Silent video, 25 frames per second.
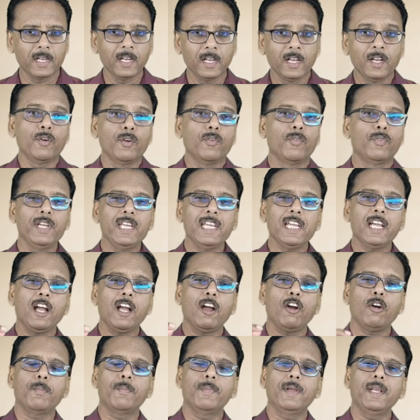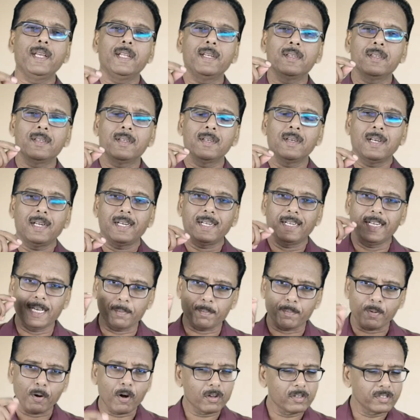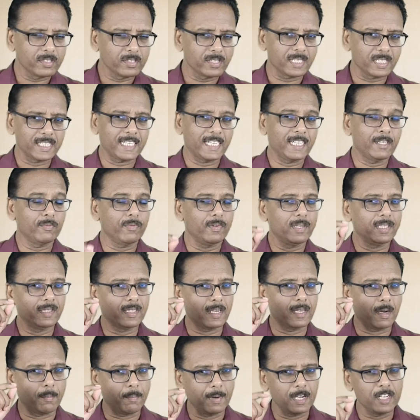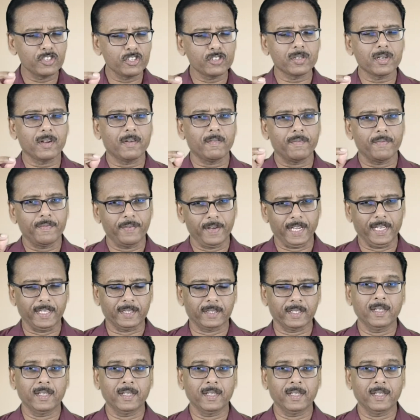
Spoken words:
we have been deposited with a measure of faith,